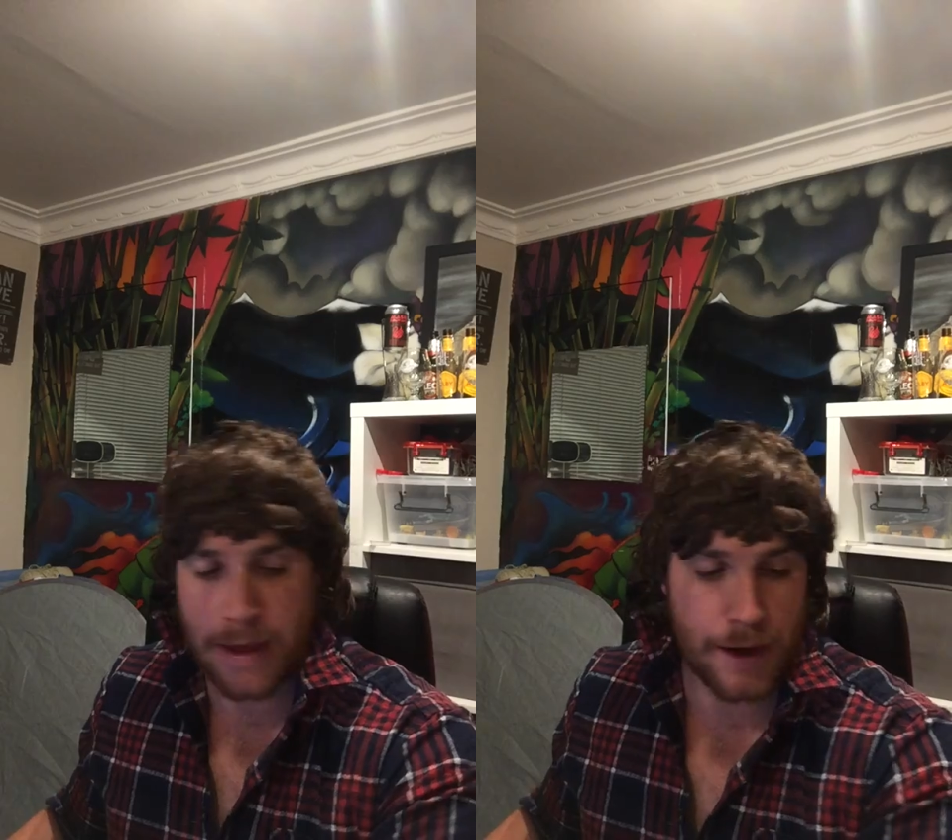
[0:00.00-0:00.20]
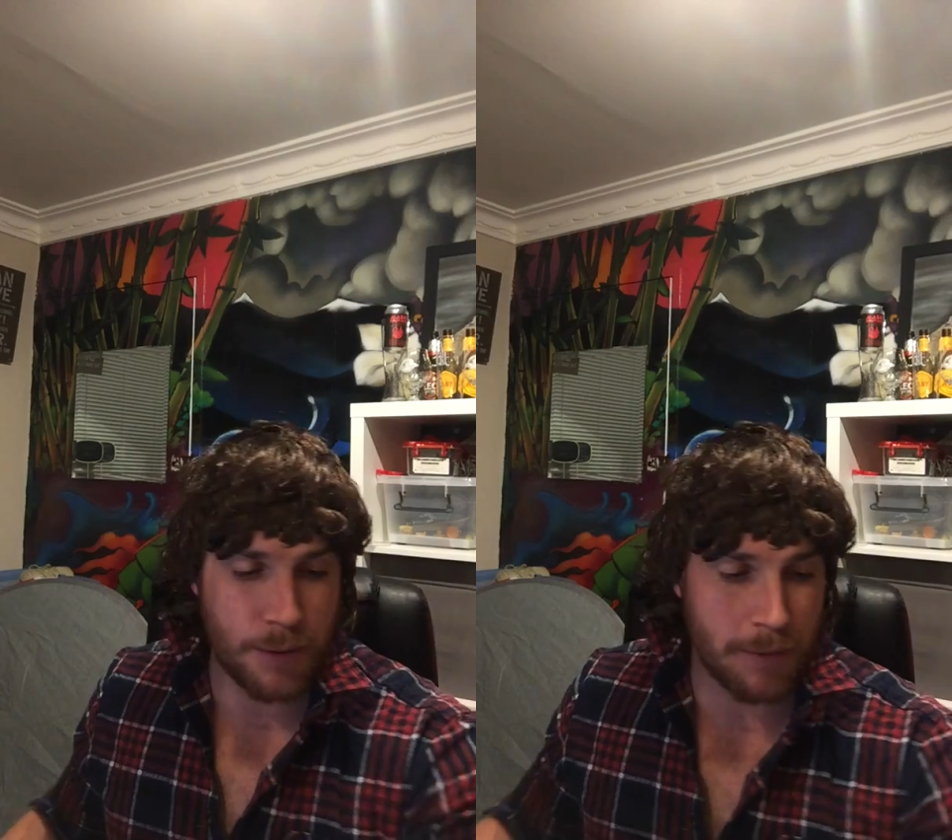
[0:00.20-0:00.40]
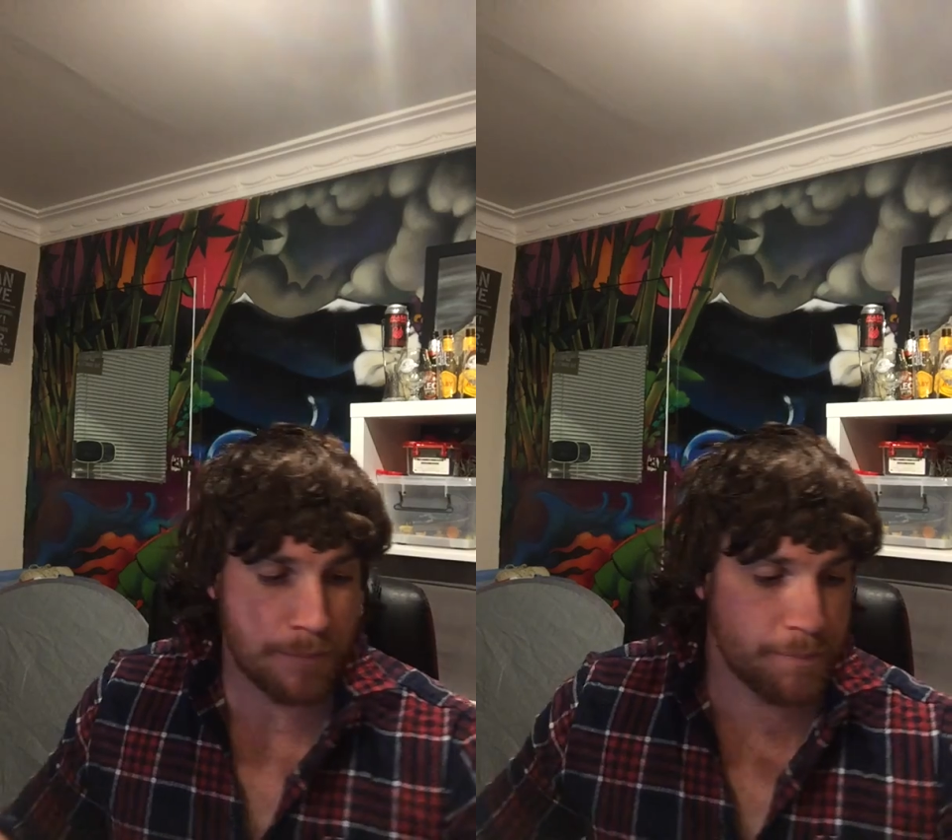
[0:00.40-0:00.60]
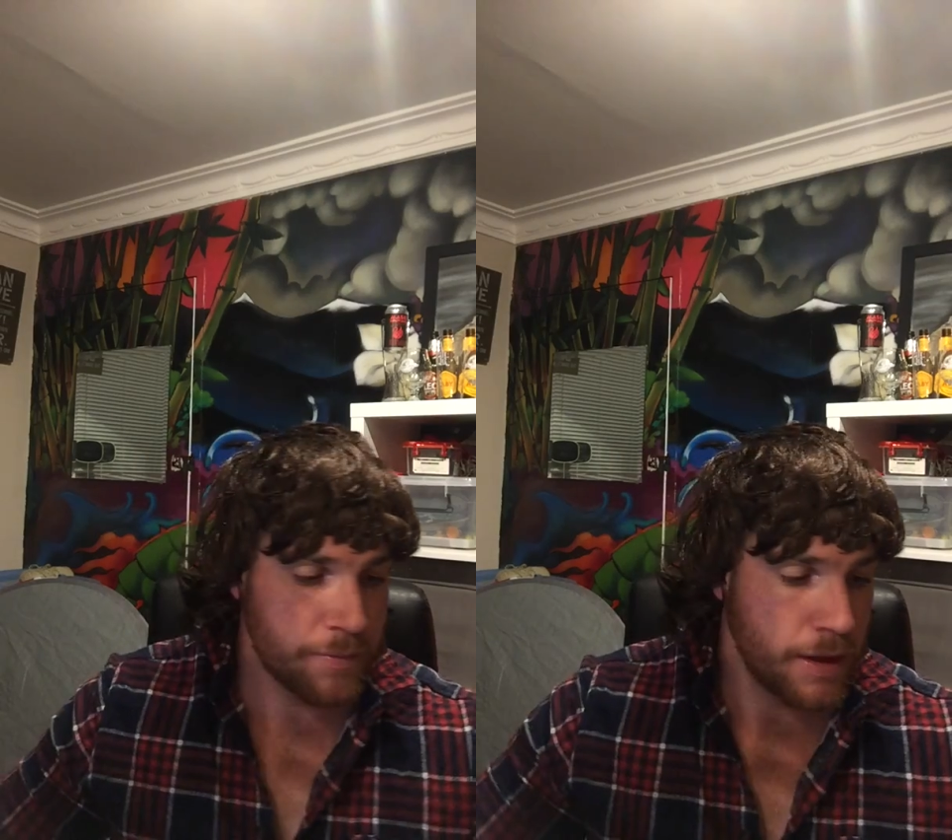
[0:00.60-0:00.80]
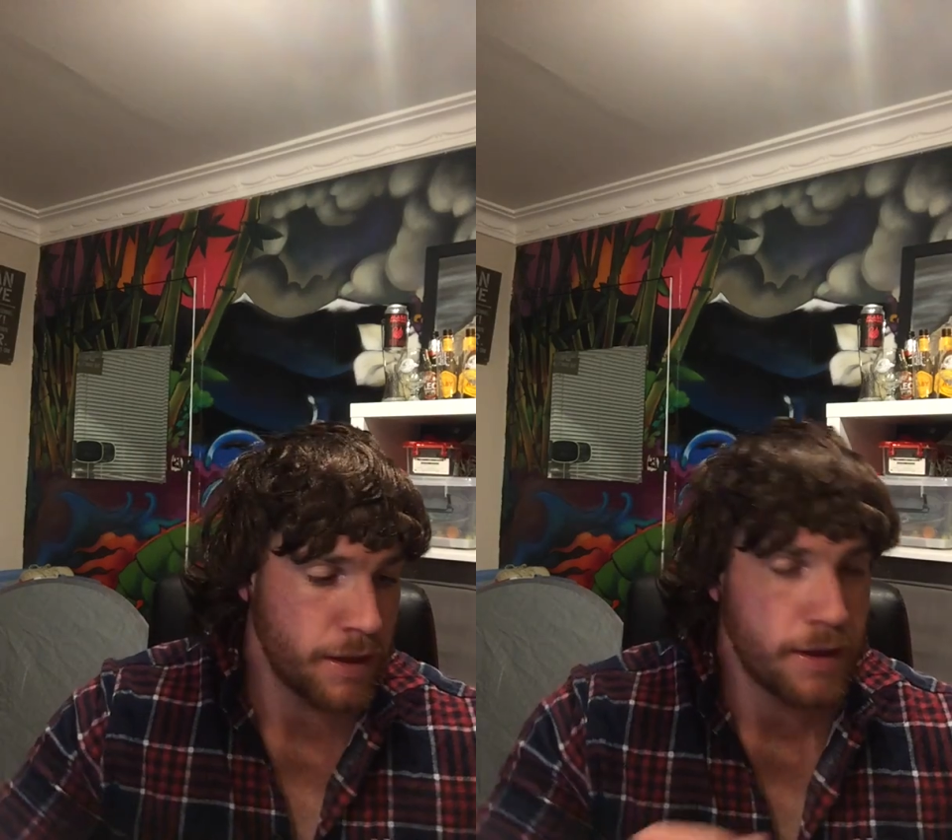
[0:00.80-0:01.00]
Anyway,
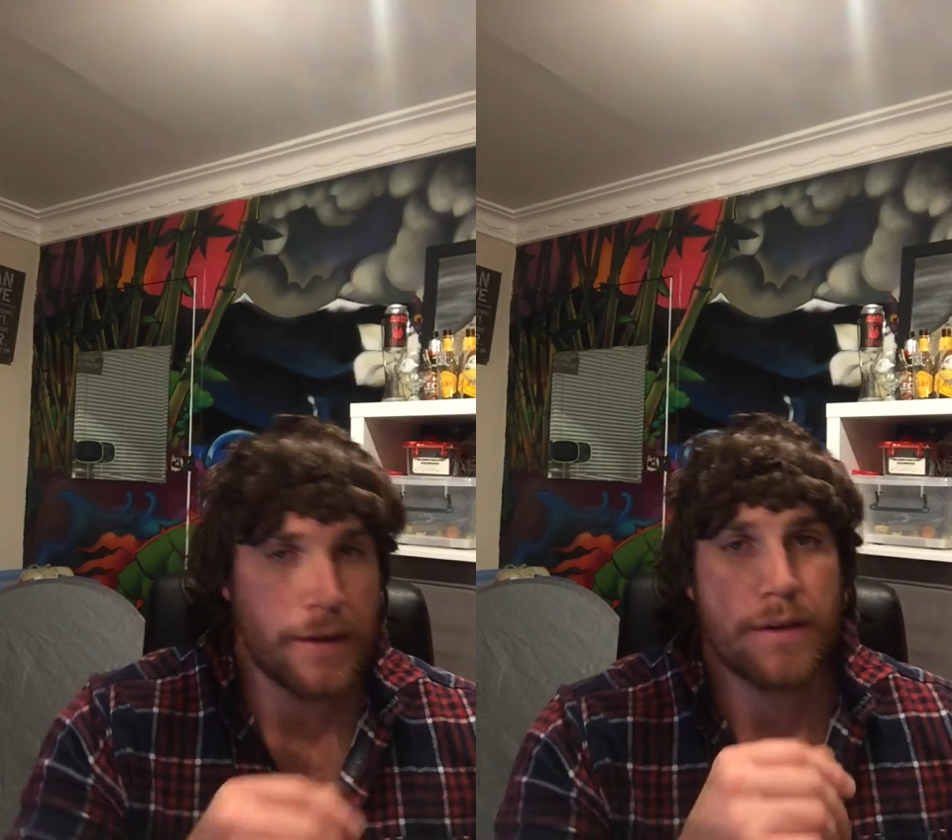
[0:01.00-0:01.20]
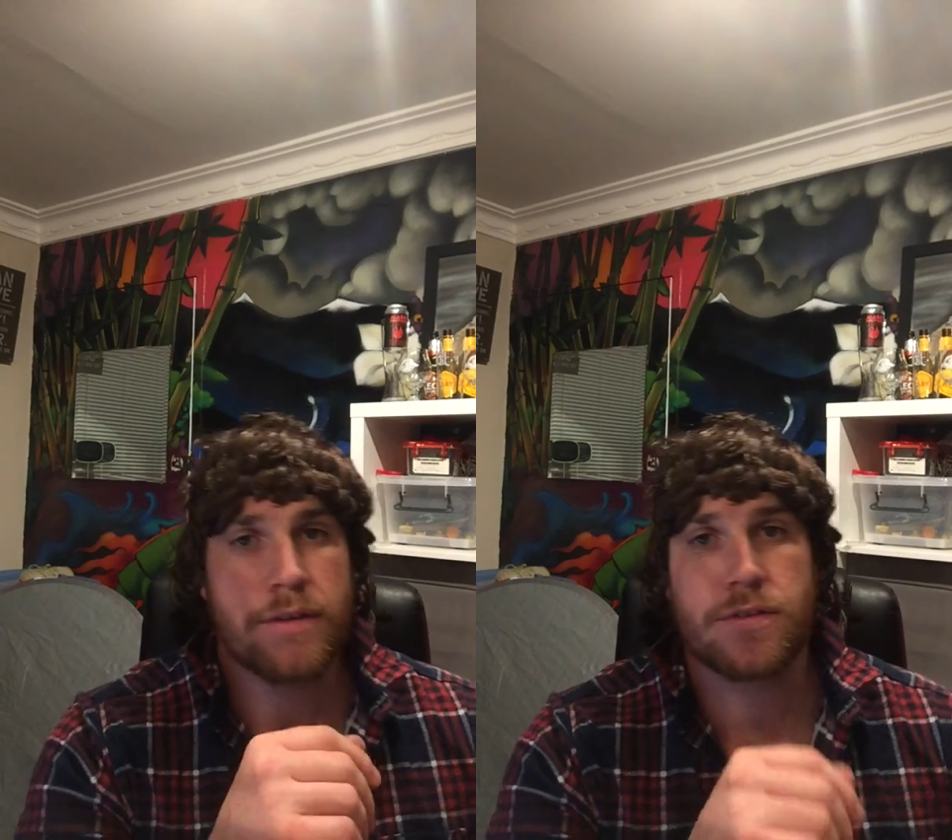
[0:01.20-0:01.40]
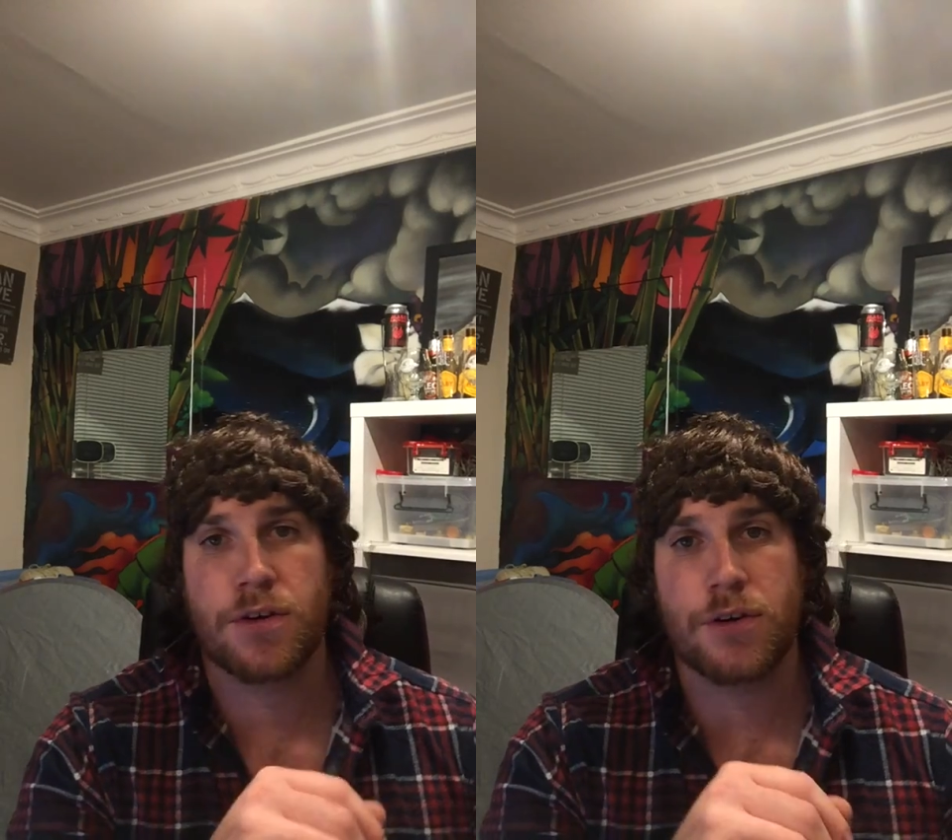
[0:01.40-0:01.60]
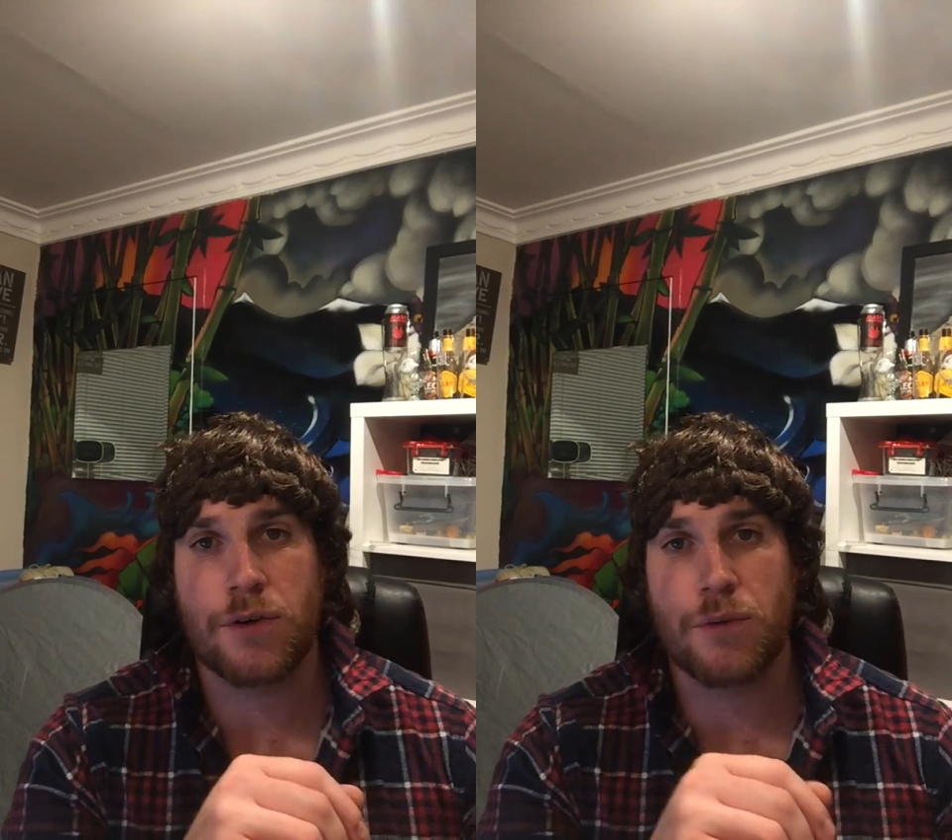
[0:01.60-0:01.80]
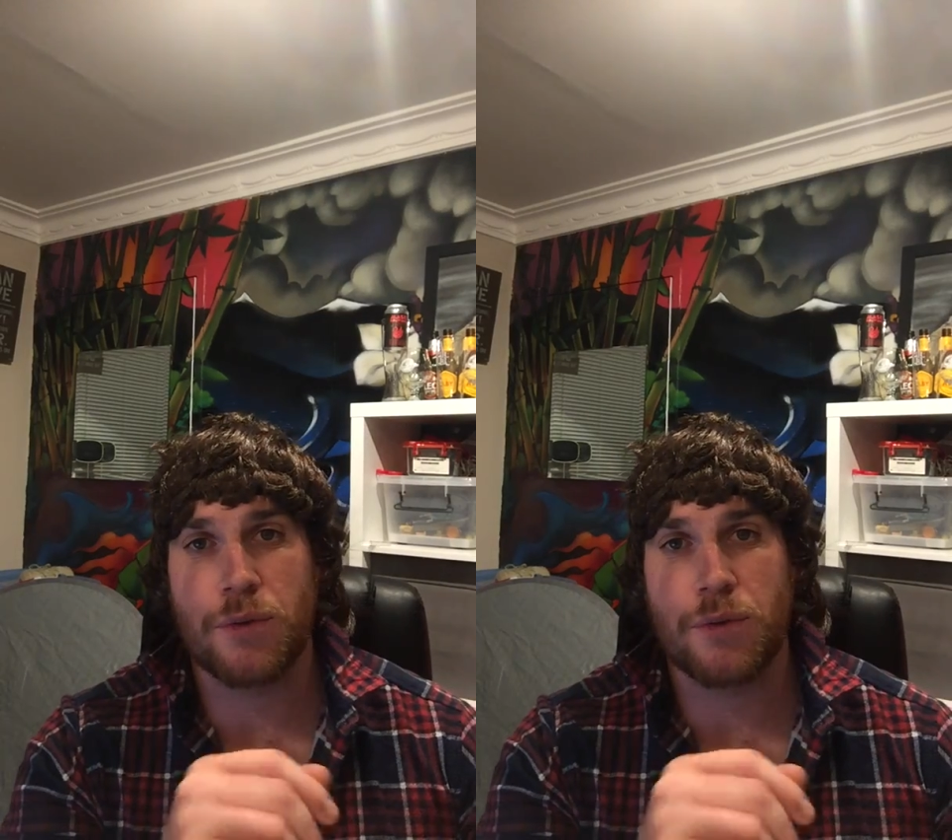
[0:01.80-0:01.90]
so